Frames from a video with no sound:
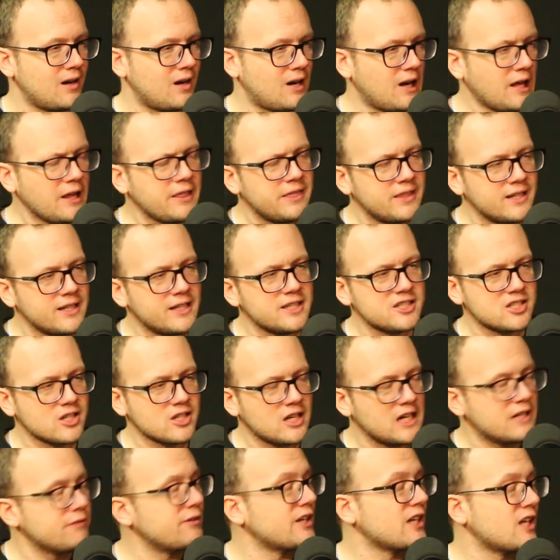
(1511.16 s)
I think it's
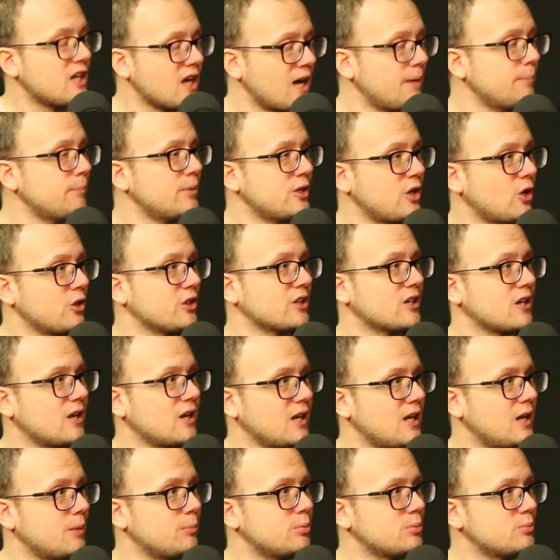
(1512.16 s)
kind of incumbent on the
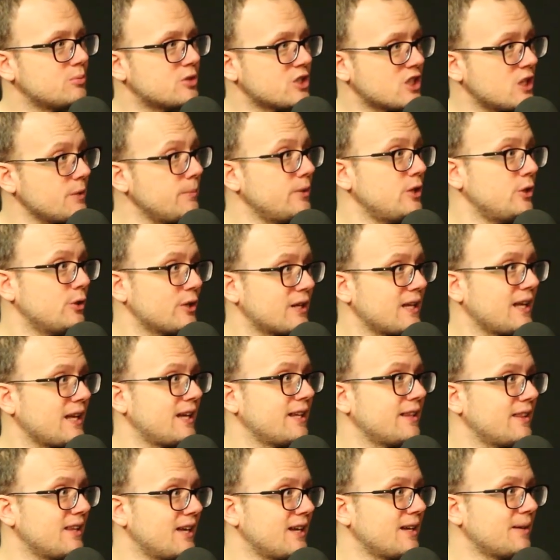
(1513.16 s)
club to
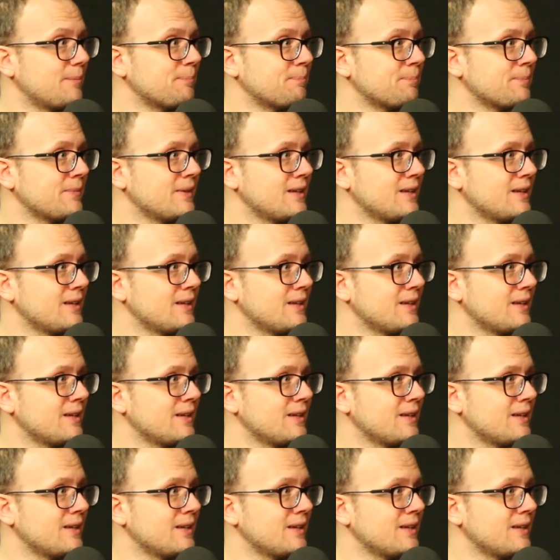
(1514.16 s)
communicate that.